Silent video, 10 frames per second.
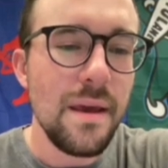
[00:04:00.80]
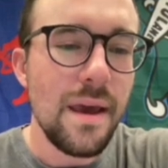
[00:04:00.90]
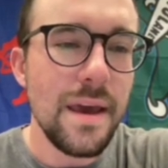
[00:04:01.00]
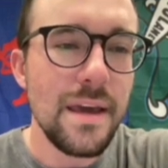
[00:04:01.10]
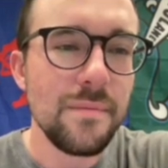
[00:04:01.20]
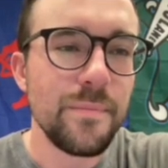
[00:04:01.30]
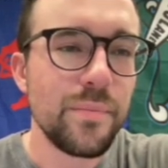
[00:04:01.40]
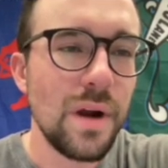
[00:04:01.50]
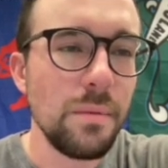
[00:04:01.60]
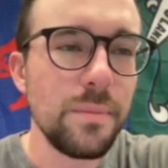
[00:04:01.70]
and
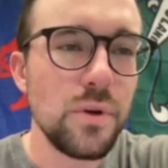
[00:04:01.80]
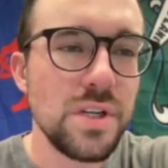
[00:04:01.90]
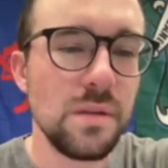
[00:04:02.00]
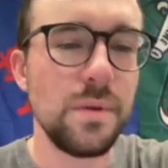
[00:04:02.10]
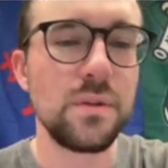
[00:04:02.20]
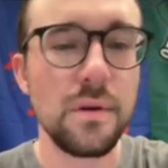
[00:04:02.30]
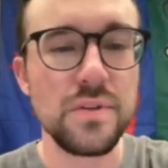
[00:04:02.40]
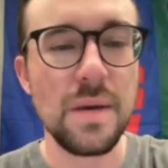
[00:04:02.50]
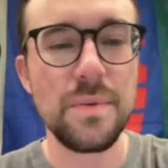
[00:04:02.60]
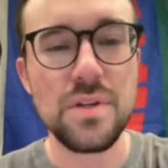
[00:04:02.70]
probably puts you in the Big 12
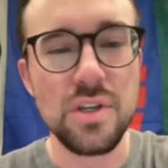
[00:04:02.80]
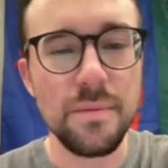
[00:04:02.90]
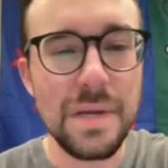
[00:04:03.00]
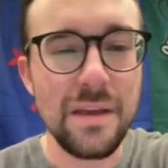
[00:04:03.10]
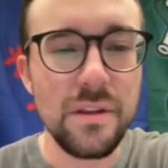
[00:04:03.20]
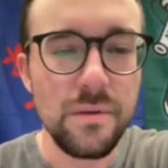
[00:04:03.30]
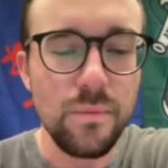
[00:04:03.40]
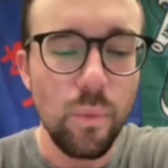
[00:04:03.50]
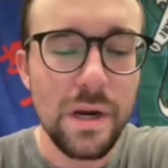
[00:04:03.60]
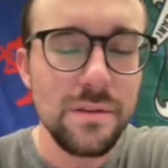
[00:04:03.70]
championship. Now, the
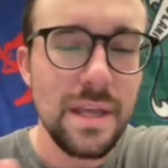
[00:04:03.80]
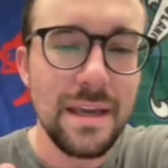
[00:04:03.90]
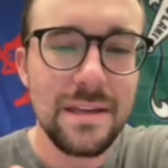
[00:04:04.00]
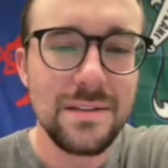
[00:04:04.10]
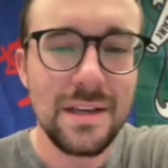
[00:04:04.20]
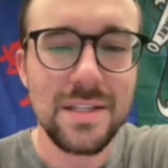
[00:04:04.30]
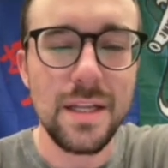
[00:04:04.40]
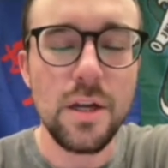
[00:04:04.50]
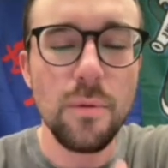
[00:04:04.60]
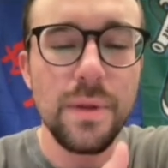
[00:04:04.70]
weird thing is, like I said,
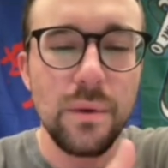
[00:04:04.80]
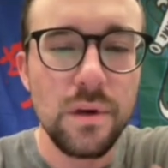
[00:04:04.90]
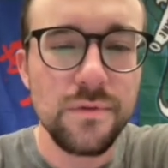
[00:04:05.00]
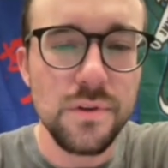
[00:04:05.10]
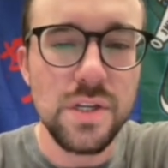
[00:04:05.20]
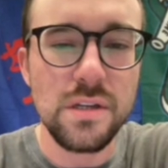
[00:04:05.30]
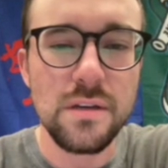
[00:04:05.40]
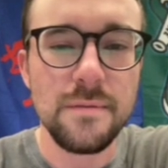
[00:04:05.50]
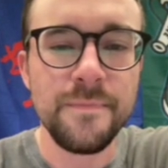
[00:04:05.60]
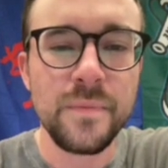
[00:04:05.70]
they don't play West
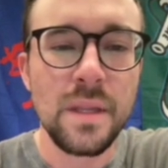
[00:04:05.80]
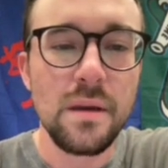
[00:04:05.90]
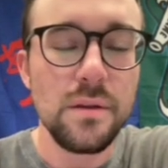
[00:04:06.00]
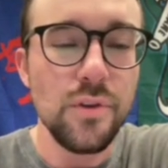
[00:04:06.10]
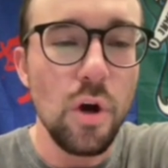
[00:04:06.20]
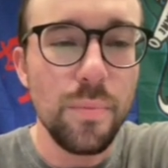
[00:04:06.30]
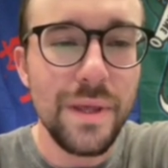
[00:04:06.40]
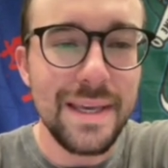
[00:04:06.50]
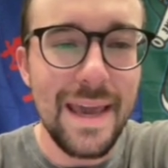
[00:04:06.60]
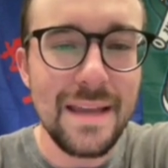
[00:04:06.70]
Virginia, don't
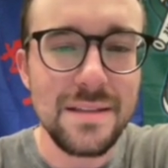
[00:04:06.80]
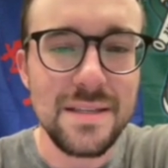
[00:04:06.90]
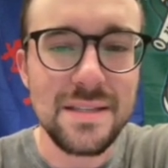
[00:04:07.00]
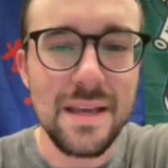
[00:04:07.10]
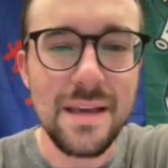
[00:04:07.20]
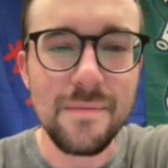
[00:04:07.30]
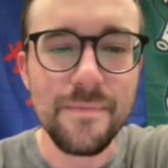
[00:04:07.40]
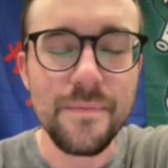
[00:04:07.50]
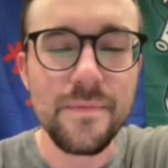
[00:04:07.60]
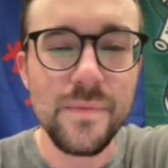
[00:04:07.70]
play Kansas State,
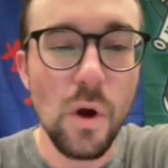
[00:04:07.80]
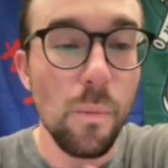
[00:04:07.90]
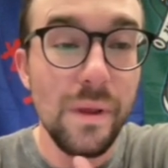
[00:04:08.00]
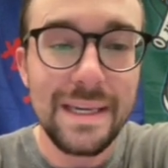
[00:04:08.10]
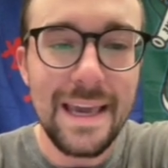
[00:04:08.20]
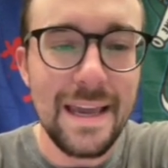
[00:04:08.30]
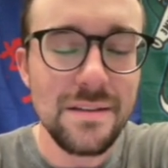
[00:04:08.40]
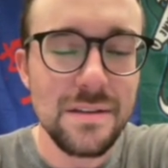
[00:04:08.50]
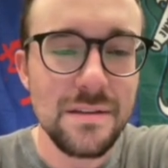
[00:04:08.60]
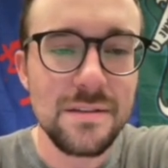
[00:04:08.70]
don't play
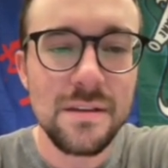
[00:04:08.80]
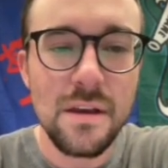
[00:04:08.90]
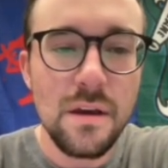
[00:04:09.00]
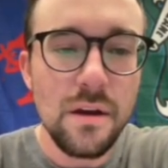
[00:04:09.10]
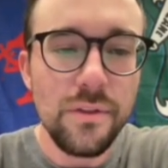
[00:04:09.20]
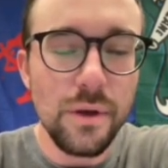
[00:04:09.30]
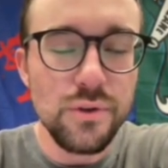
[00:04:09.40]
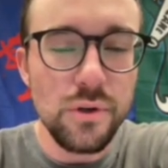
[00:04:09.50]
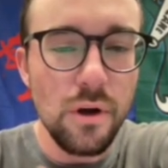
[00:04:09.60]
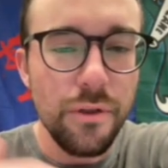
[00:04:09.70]
Kansas.
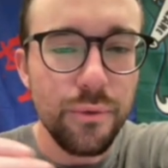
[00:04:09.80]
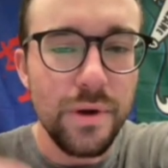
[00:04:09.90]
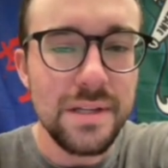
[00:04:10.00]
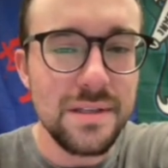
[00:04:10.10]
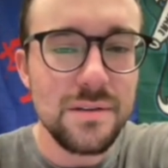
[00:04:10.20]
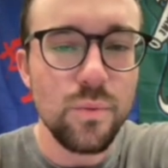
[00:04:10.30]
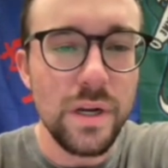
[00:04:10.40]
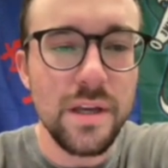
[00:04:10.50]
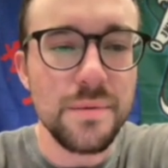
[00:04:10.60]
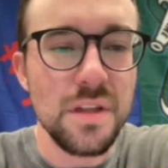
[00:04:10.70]
Those are all threats
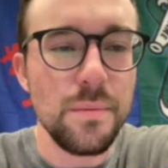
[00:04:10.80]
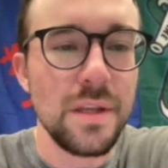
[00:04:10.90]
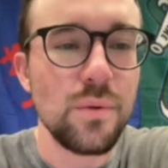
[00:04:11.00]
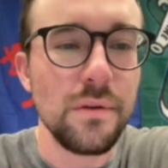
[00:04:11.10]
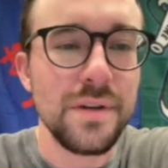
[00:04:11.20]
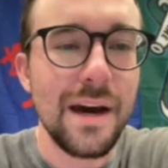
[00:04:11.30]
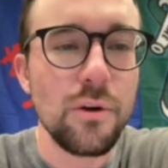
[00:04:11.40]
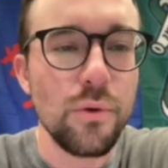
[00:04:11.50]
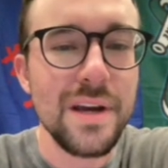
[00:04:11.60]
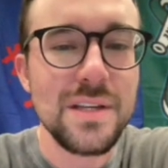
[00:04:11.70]
when it comes to the Big 12
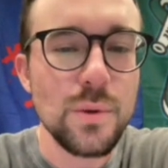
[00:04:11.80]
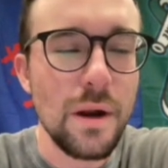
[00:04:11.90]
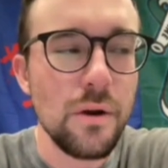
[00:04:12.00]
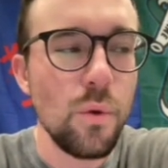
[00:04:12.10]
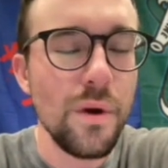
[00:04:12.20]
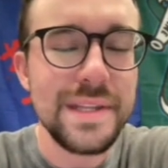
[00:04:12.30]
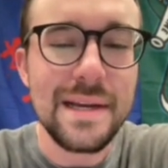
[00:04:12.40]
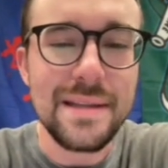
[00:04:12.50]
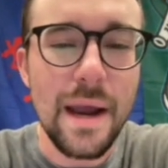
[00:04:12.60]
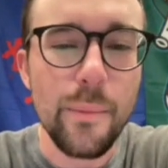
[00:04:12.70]
title race. So I don't know what
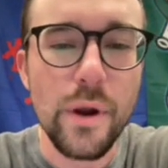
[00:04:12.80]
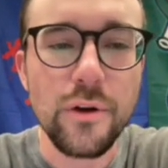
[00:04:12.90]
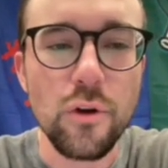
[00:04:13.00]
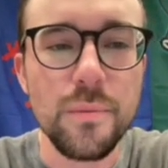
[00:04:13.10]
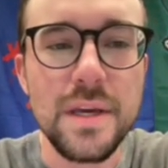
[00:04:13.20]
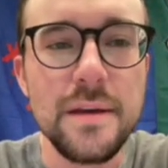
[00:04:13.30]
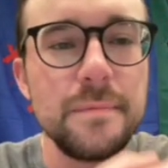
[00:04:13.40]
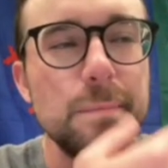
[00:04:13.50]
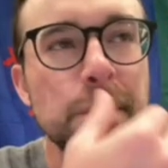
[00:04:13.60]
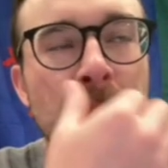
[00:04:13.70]
that tiebreaker will
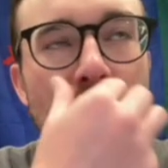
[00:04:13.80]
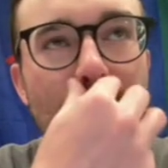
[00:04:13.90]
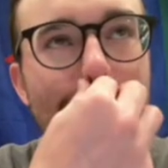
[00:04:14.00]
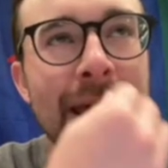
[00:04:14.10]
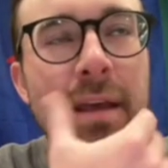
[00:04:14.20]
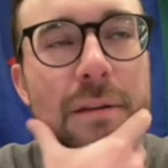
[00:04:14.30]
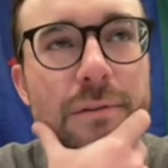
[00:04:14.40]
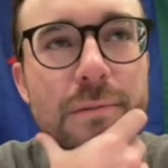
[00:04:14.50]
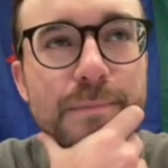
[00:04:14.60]
be. And